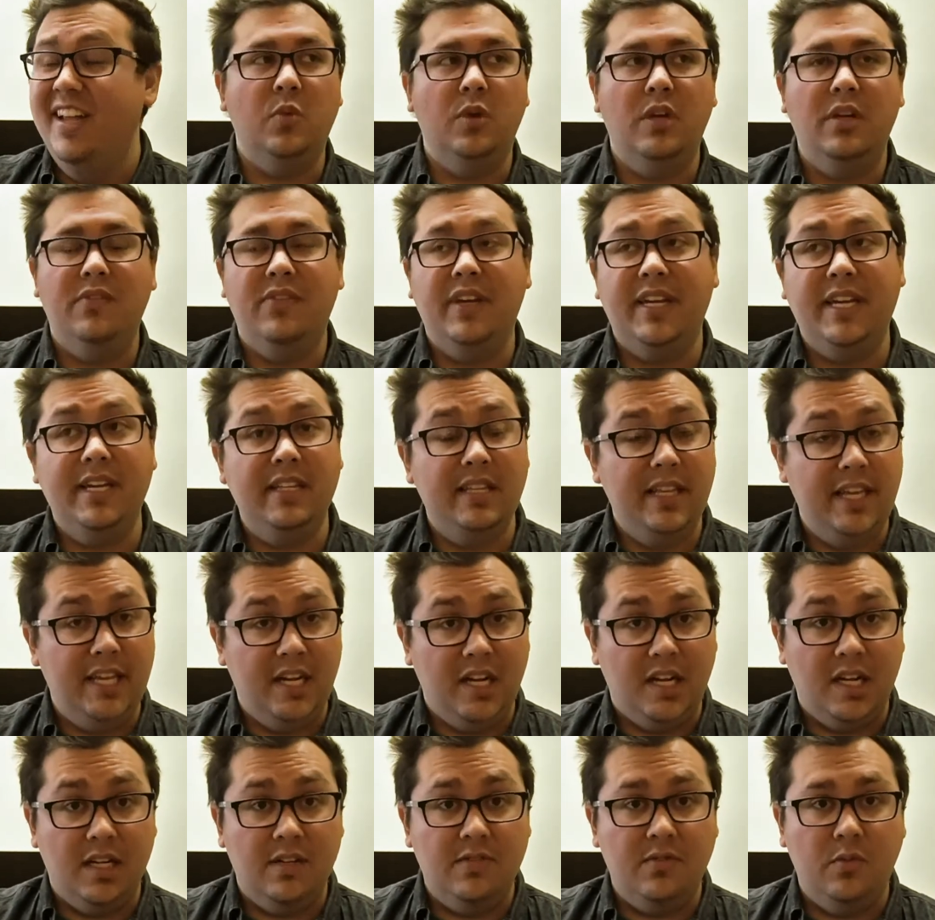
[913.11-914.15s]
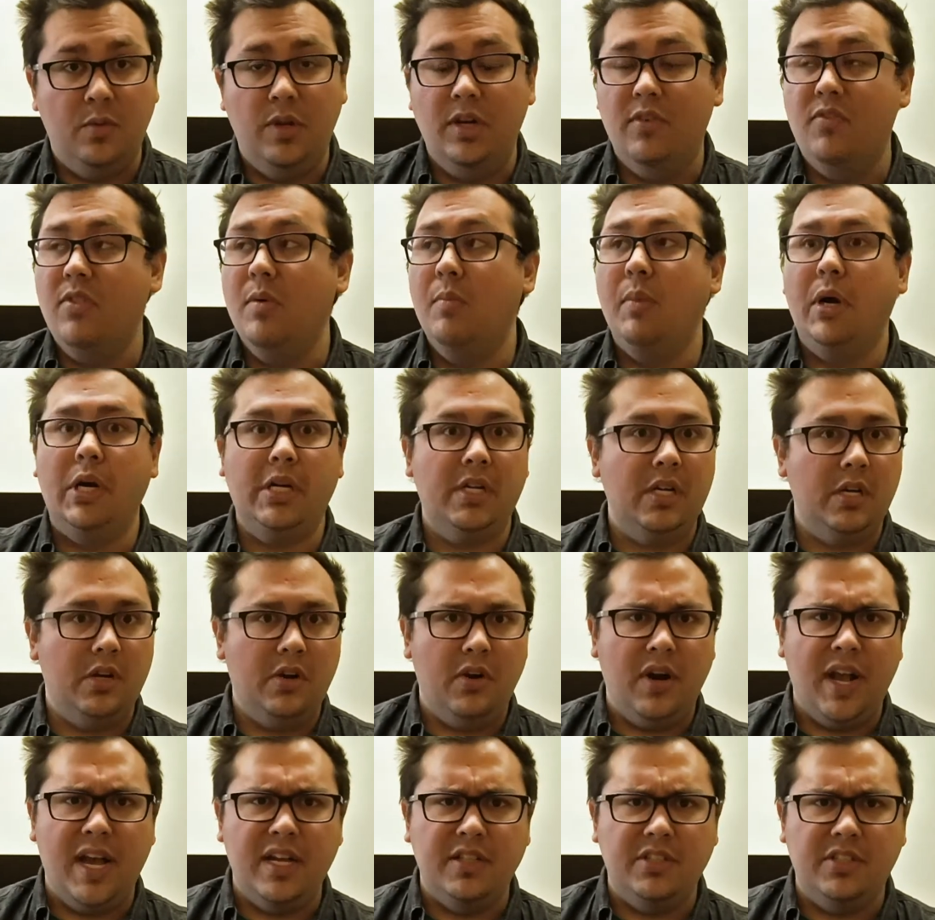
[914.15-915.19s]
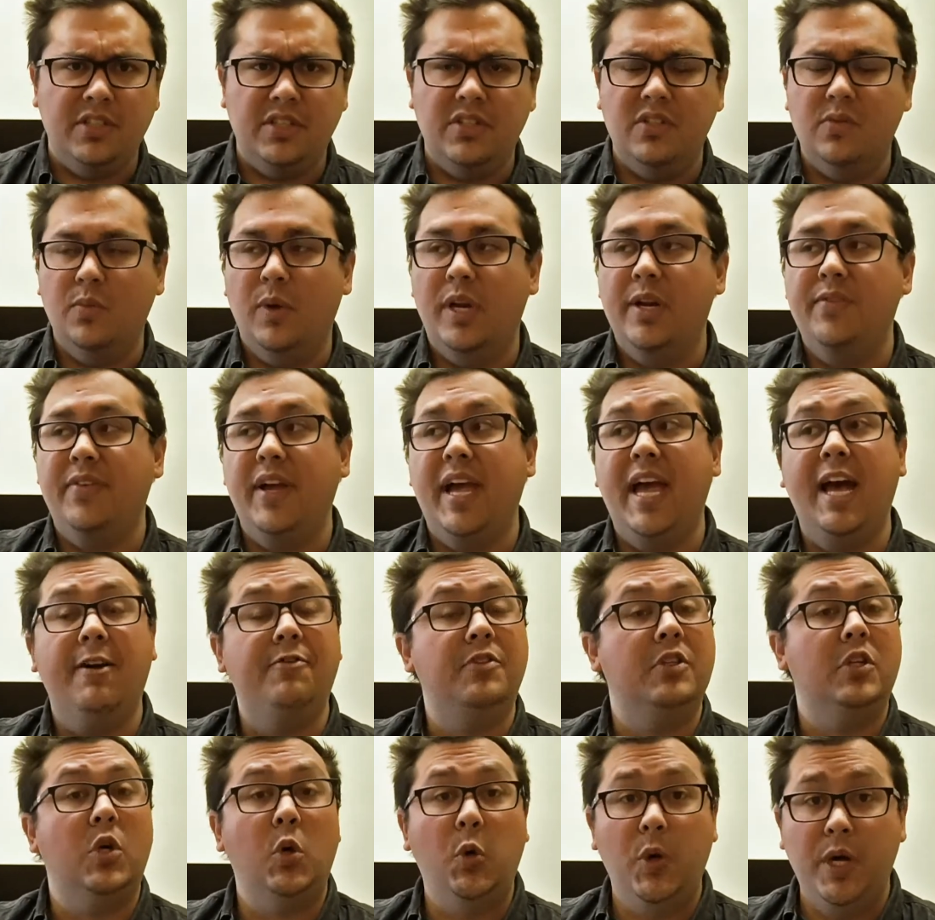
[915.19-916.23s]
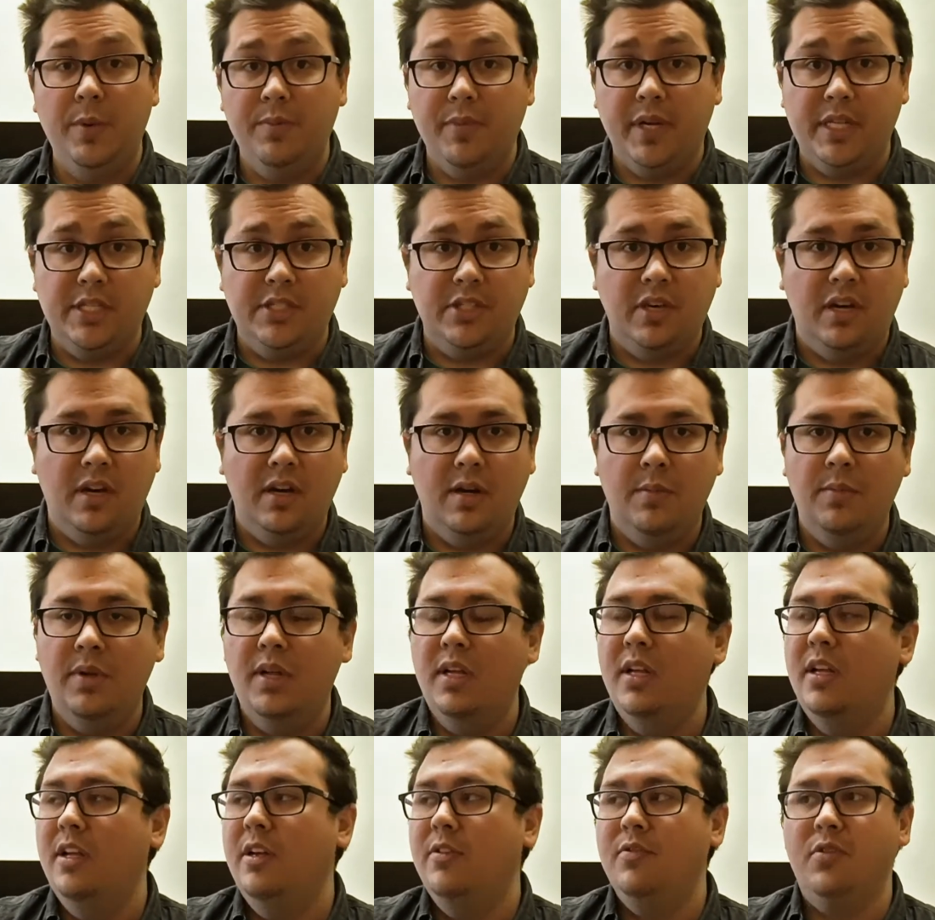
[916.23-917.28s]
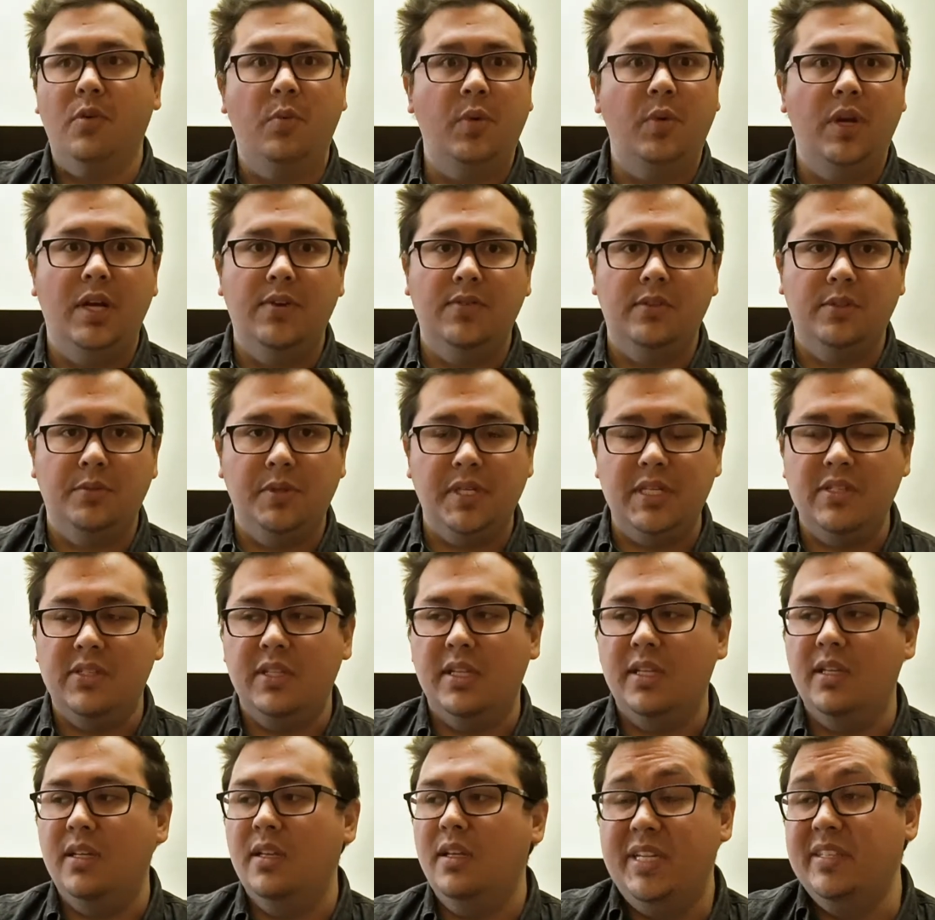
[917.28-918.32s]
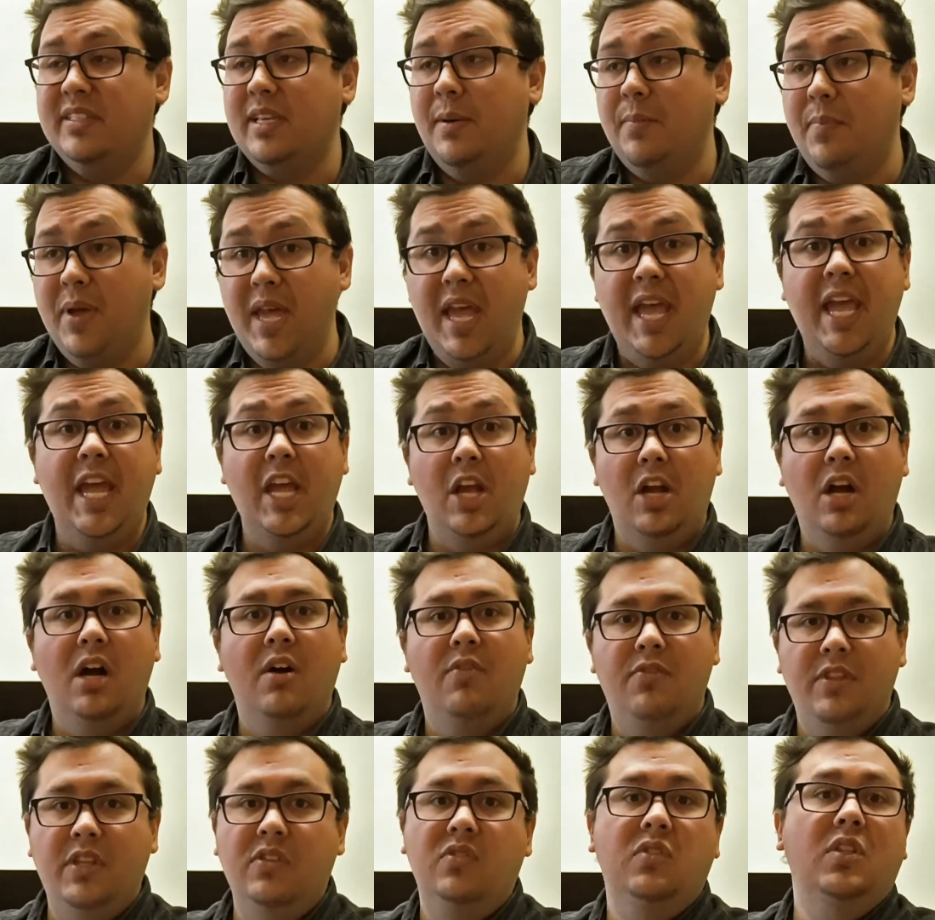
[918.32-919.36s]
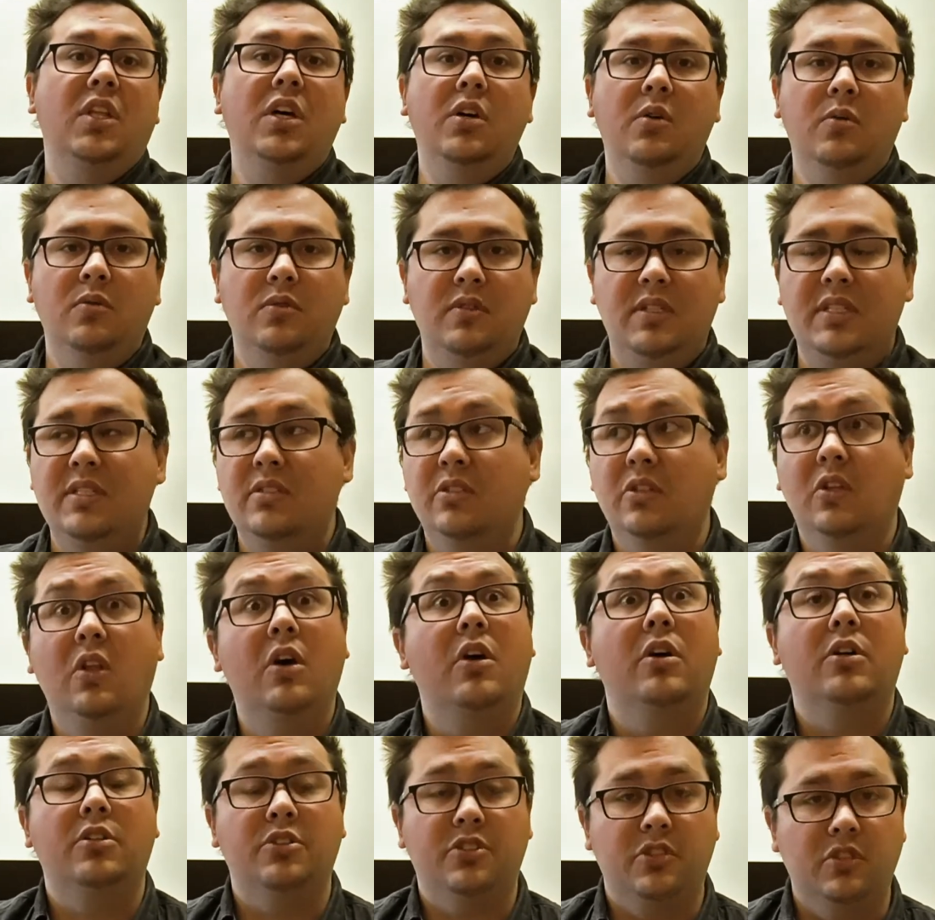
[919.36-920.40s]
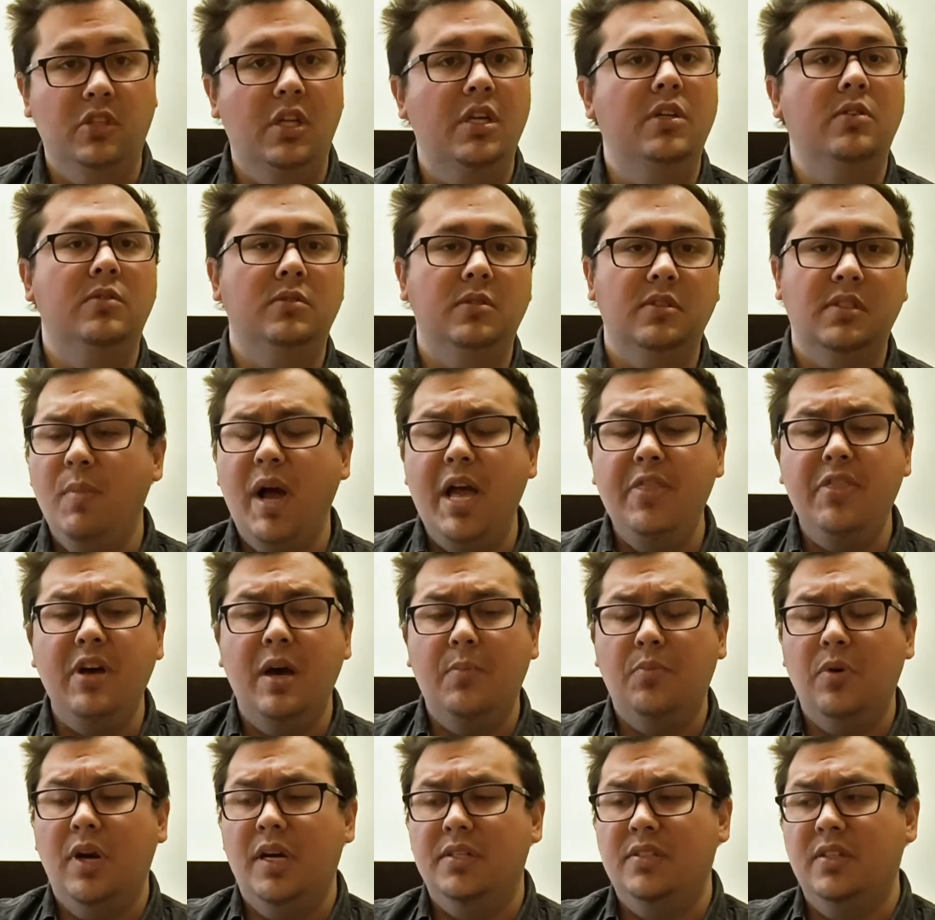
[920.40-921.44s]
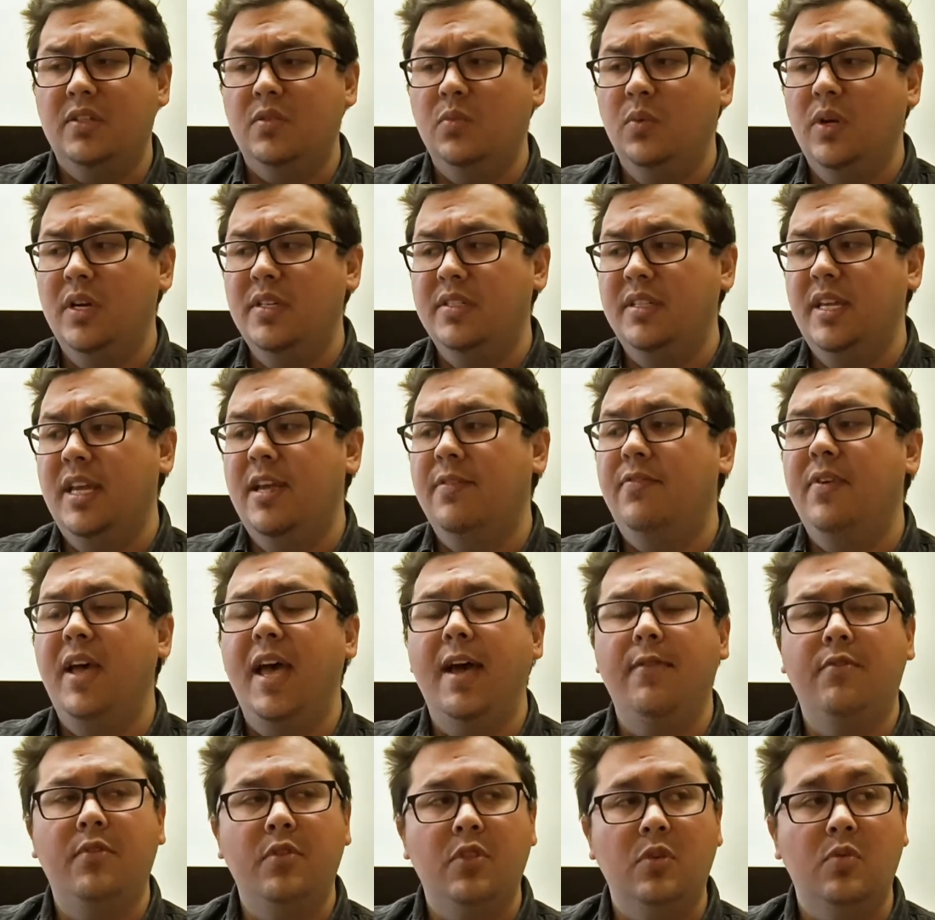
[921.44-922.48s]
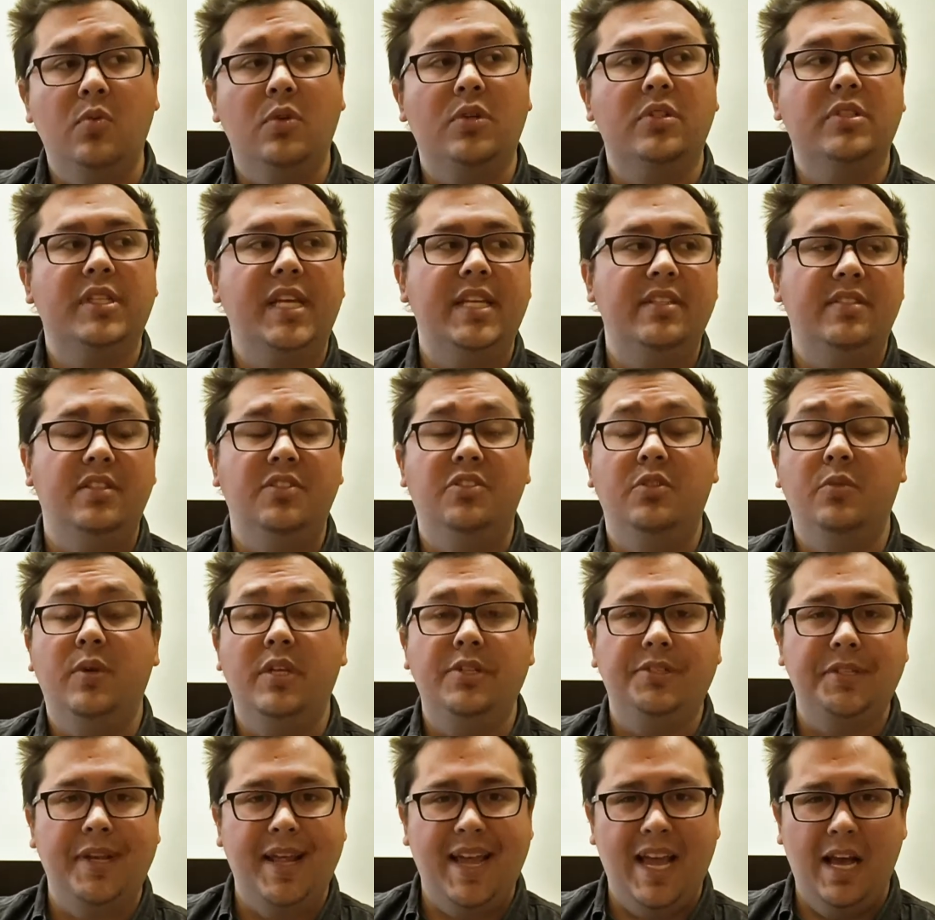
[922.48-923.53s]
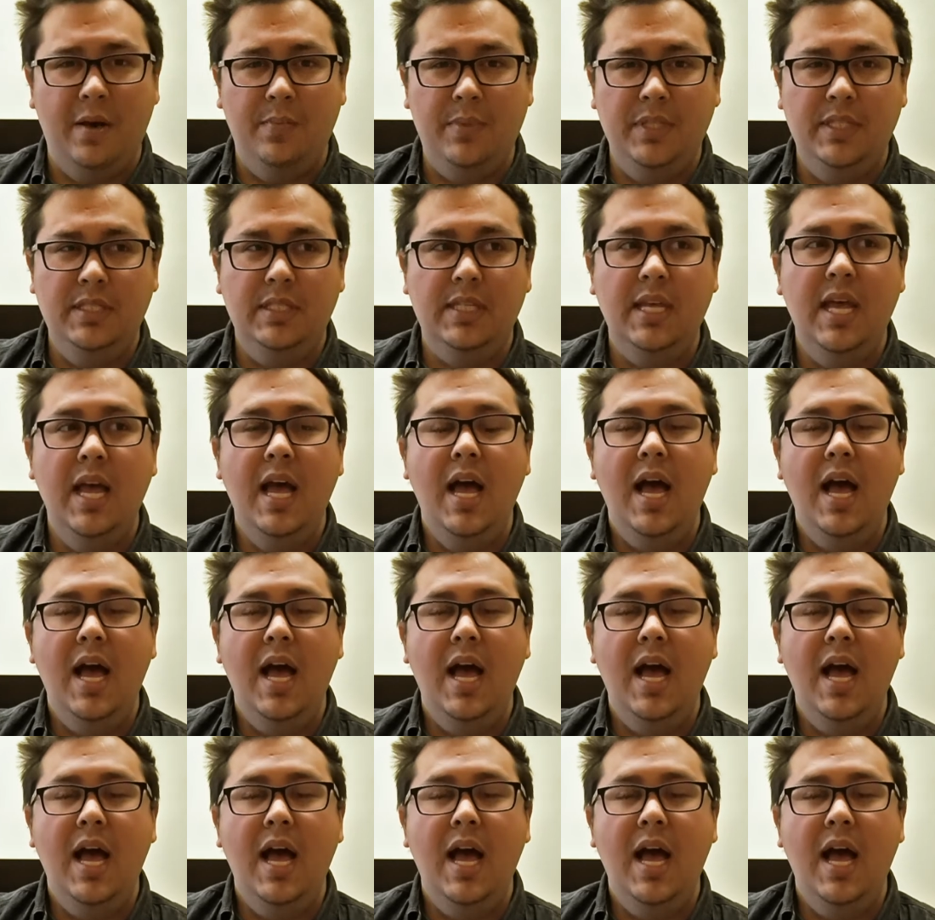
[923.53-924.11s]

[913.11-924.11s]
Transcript: What if I get laid off? What if the market crashes? What if I have to quit my job for whatever reason because I'm paying off these loans, these large loans? My thought process was, if ever the worst case situation happened,